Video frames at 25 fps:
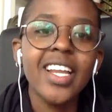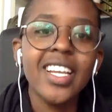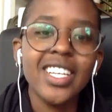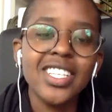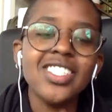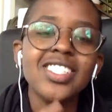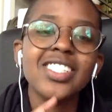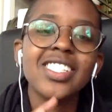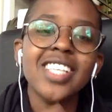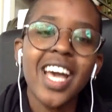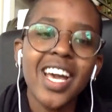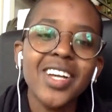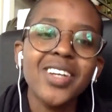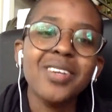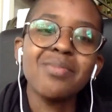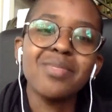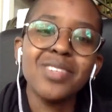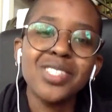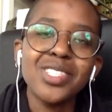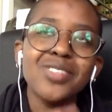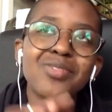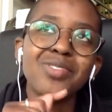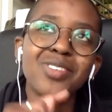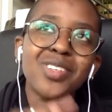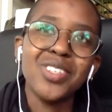Nations High
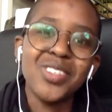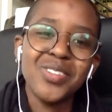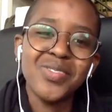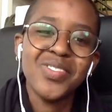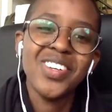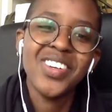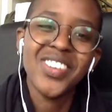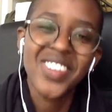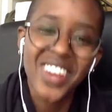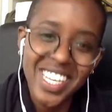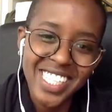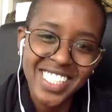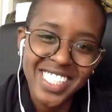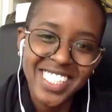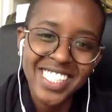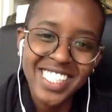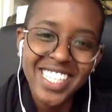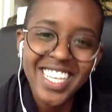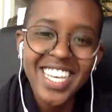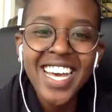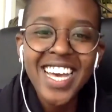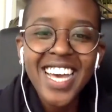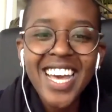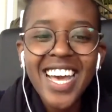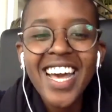Commissioner for Human Rights
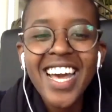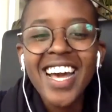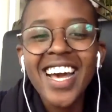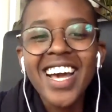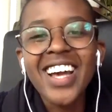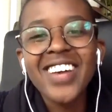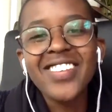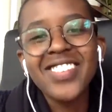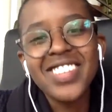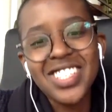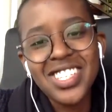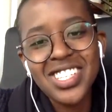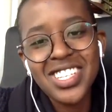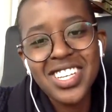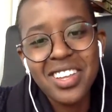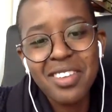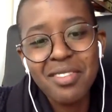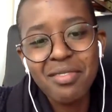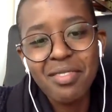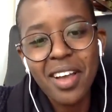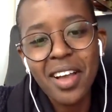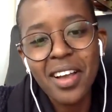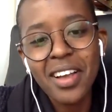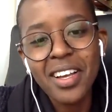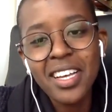in
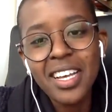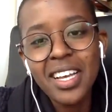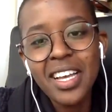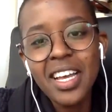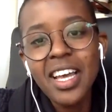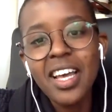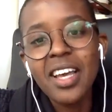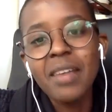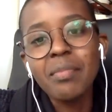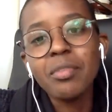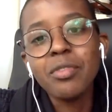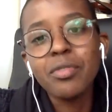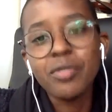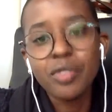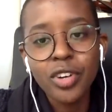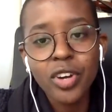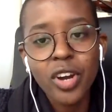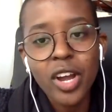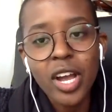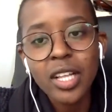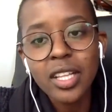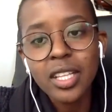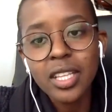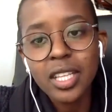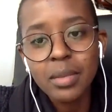Geneva. And before her
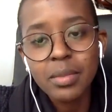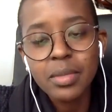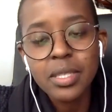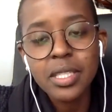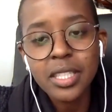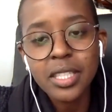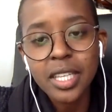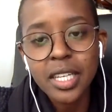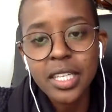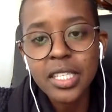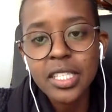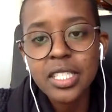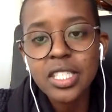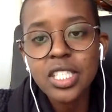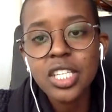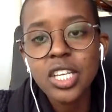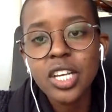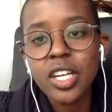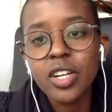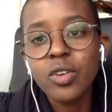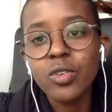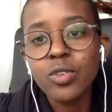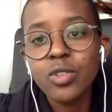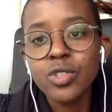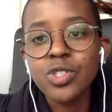LLM studies, she
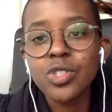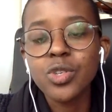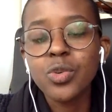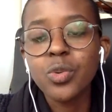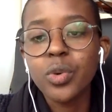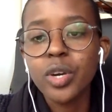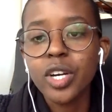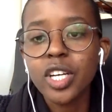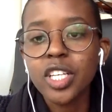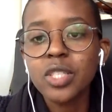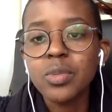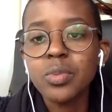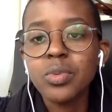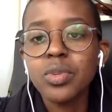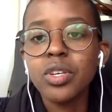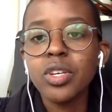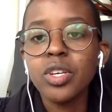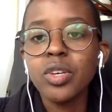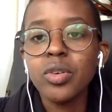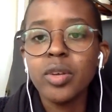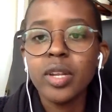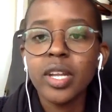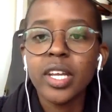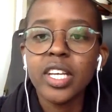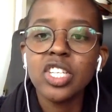had also worked with the
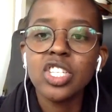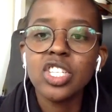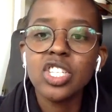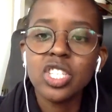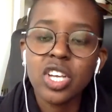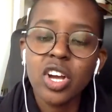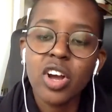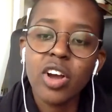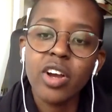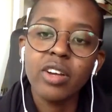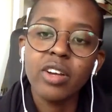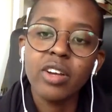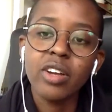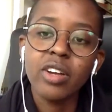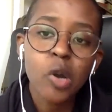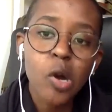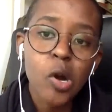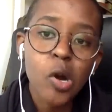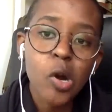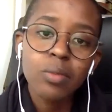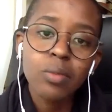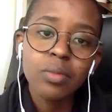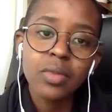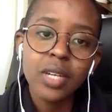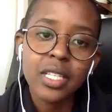UNHCR in
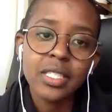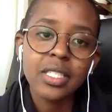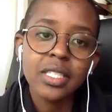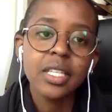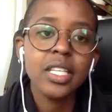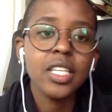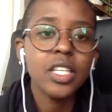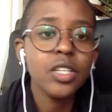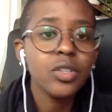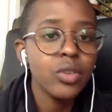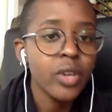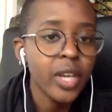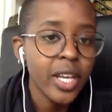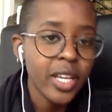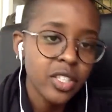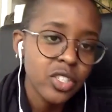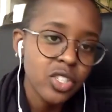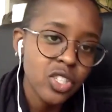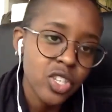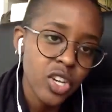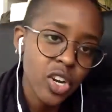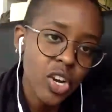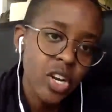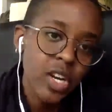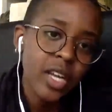Rome as a legal
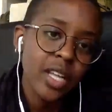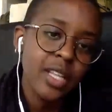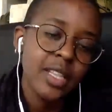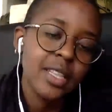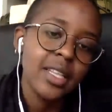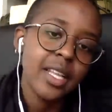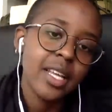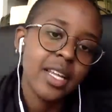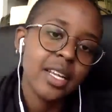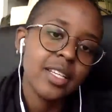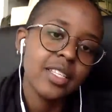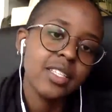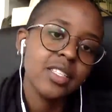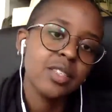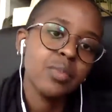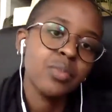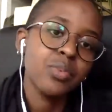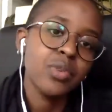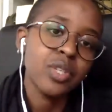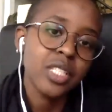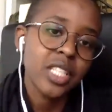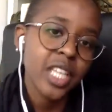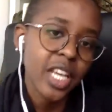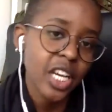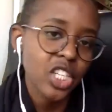intern and then as a
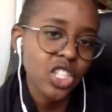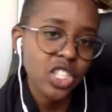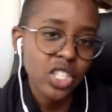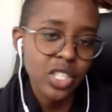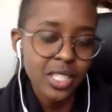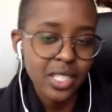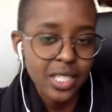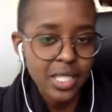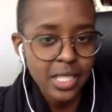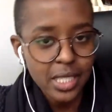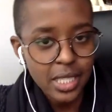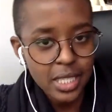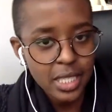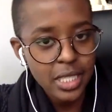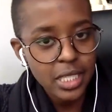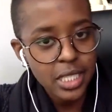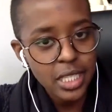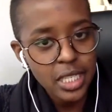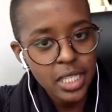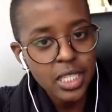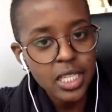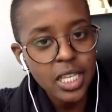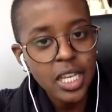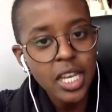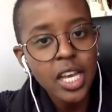protection
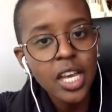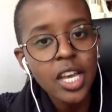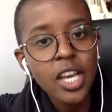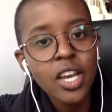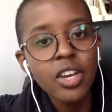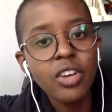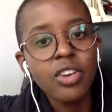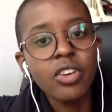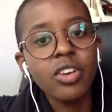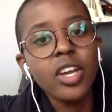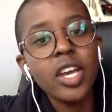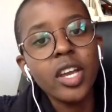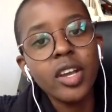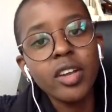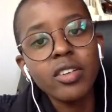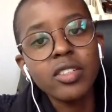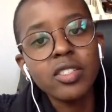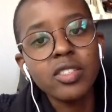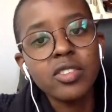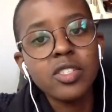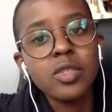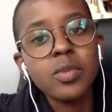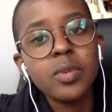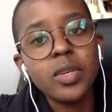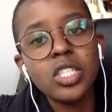assistant. Her
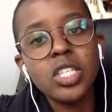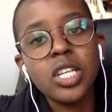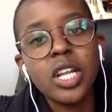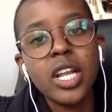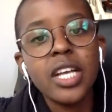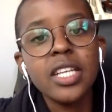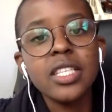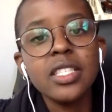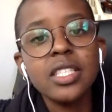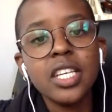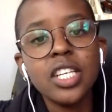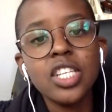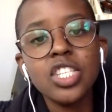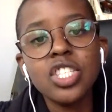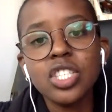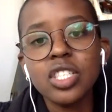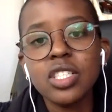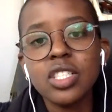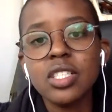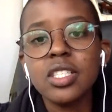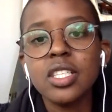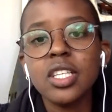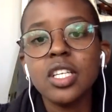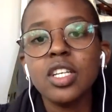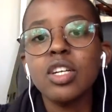areas of
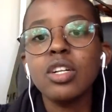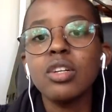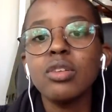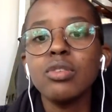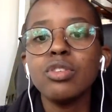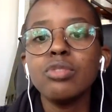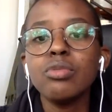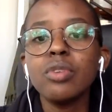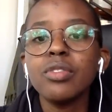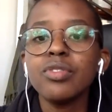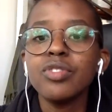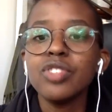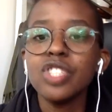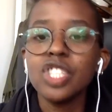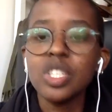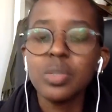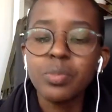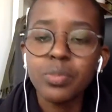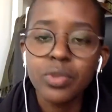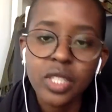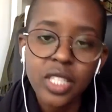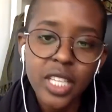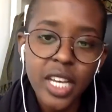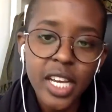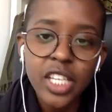specializations include refugee
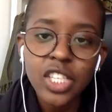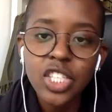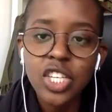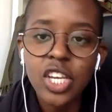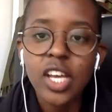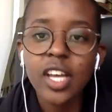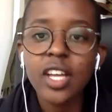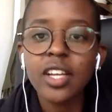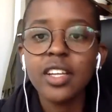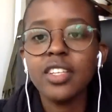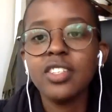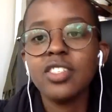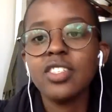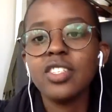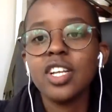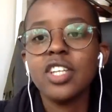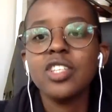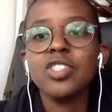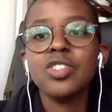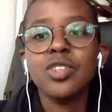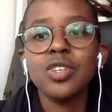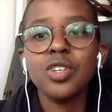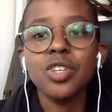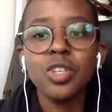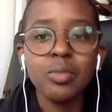protection,
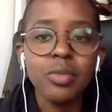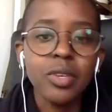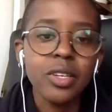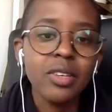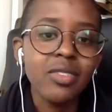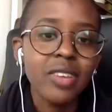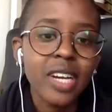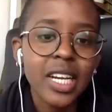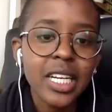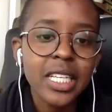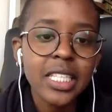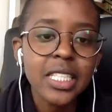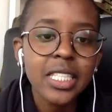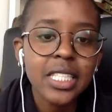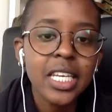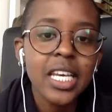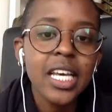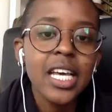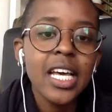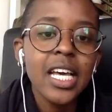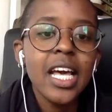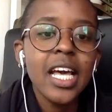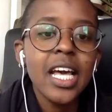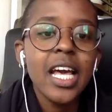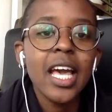international human rights,
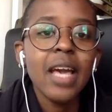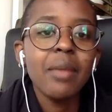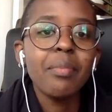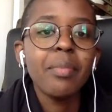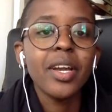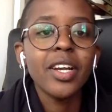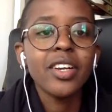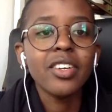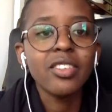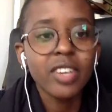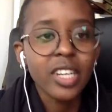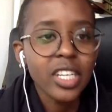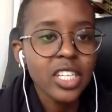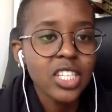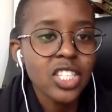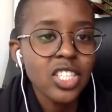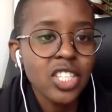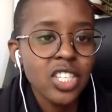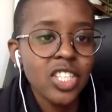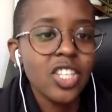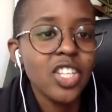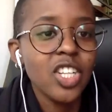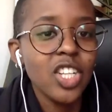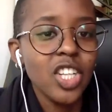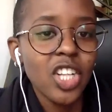and migration
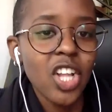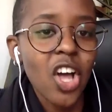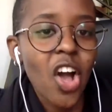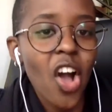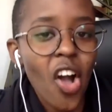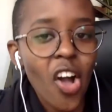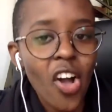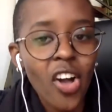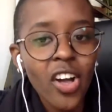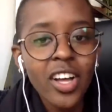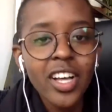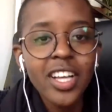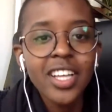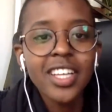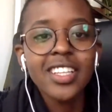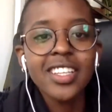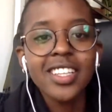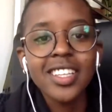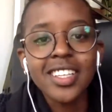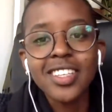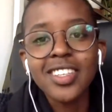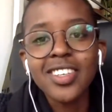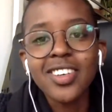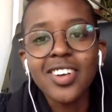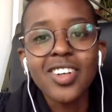law.
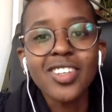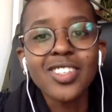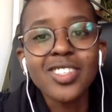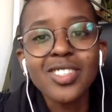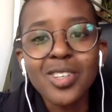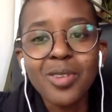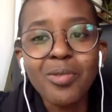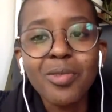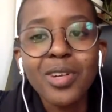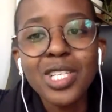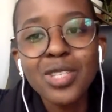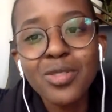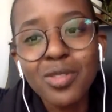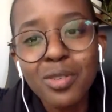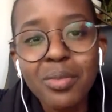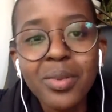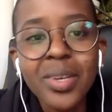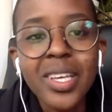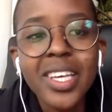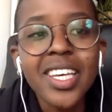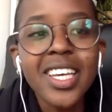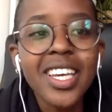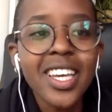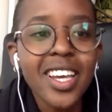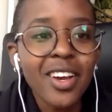Thank you all so much for
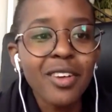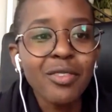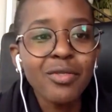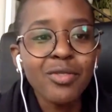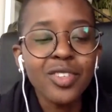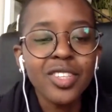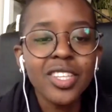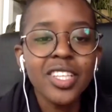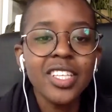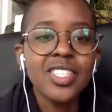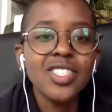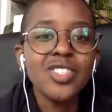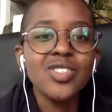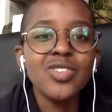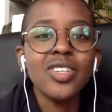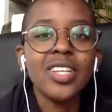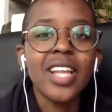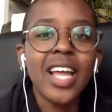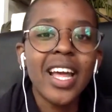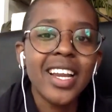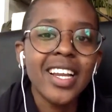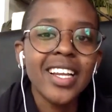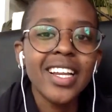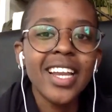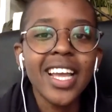being here for this
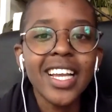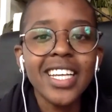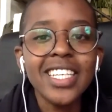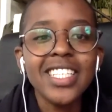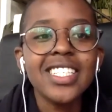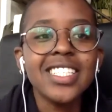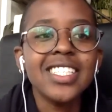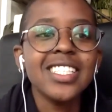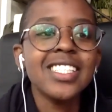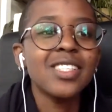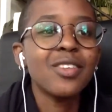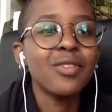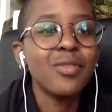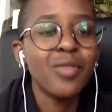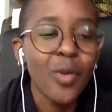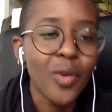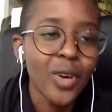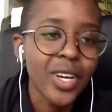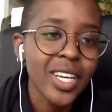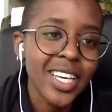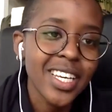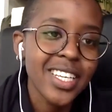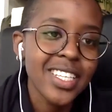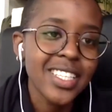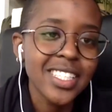United Nations
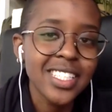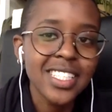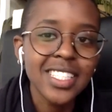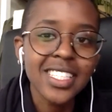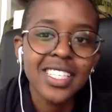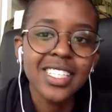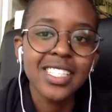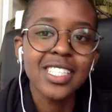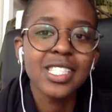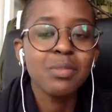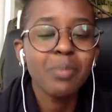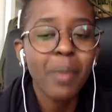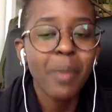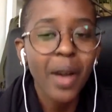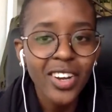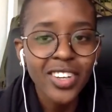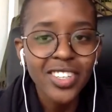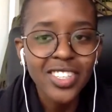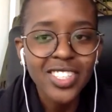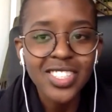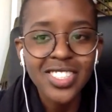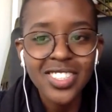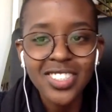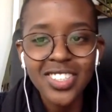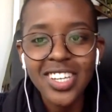focused Inspire
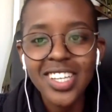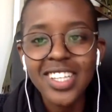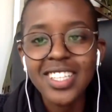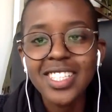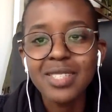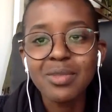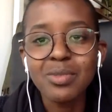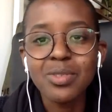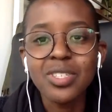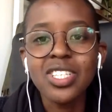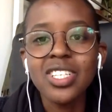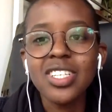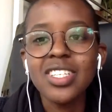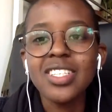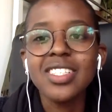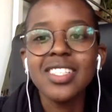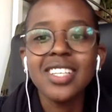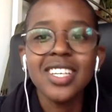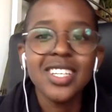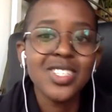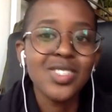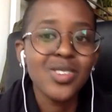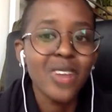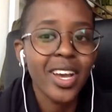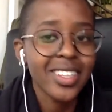Students, which has
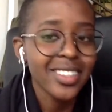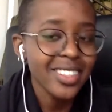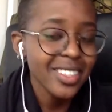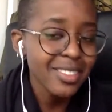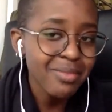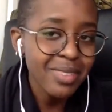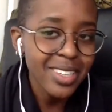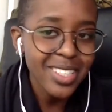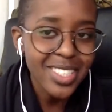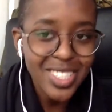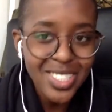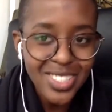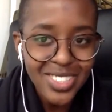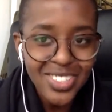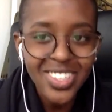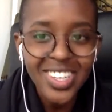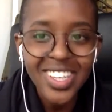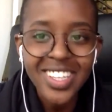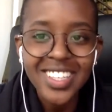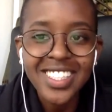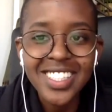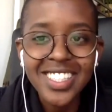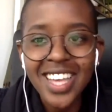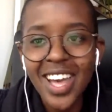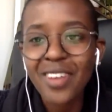attracted many
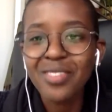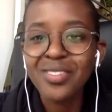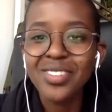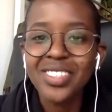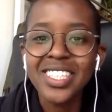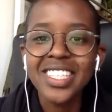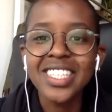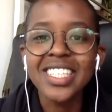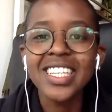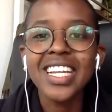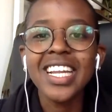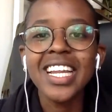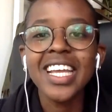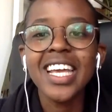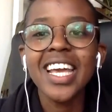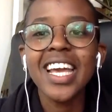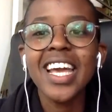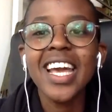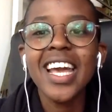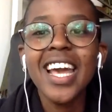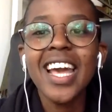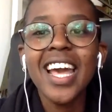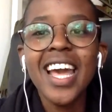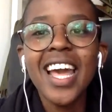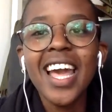students, evidently.
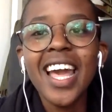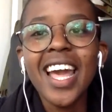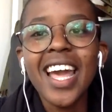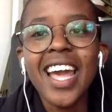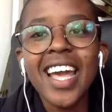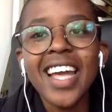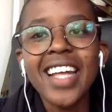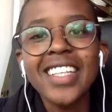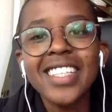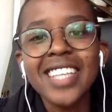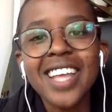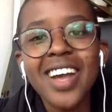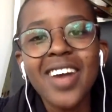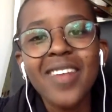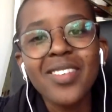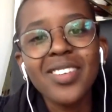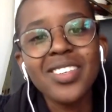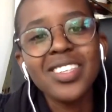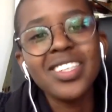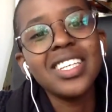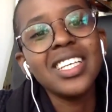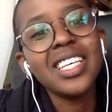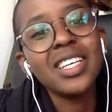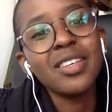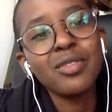And now I'm going
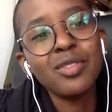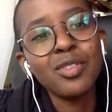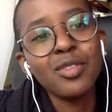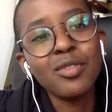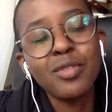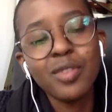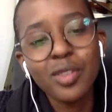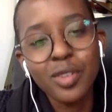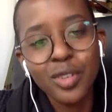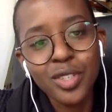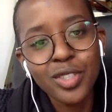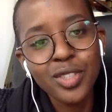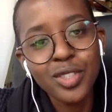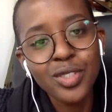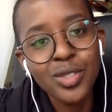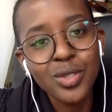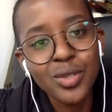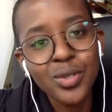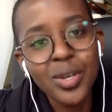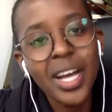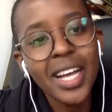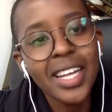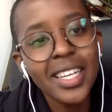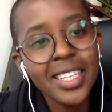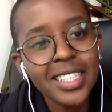to give the floor to
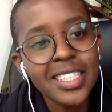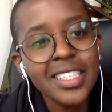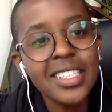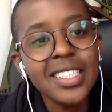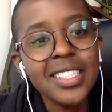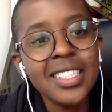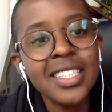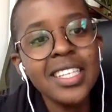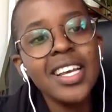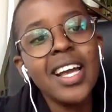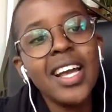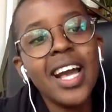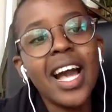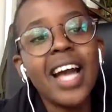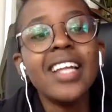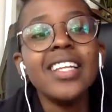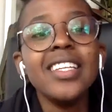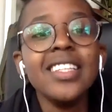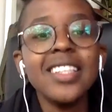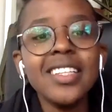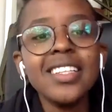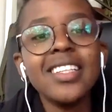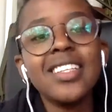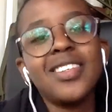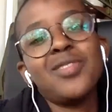Aline,
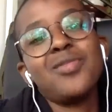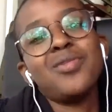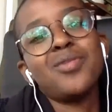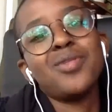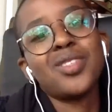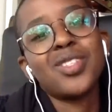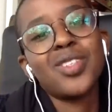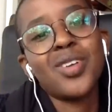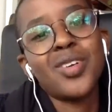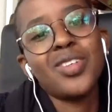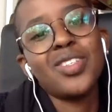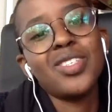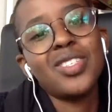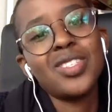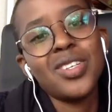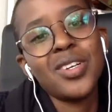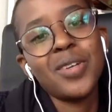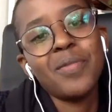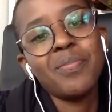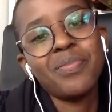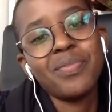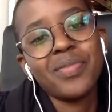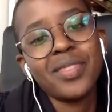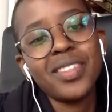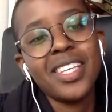who is going
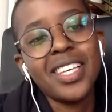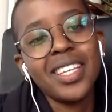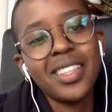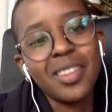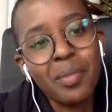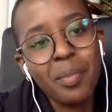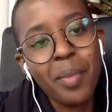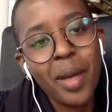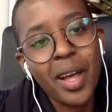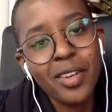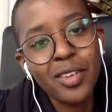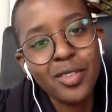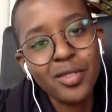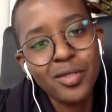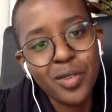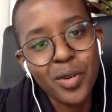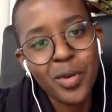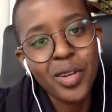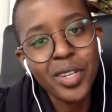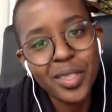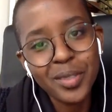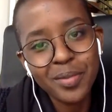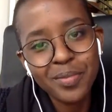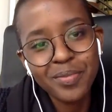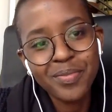to take the panel
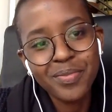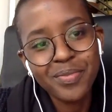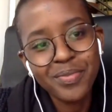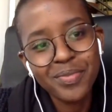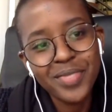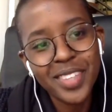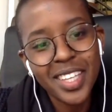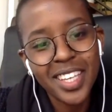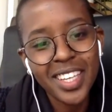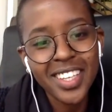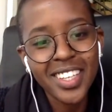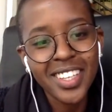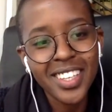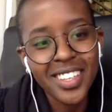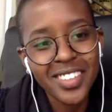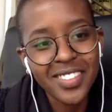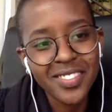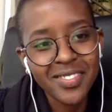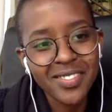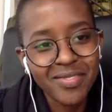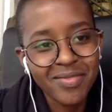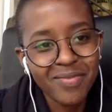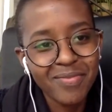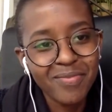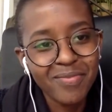forward. Thank you.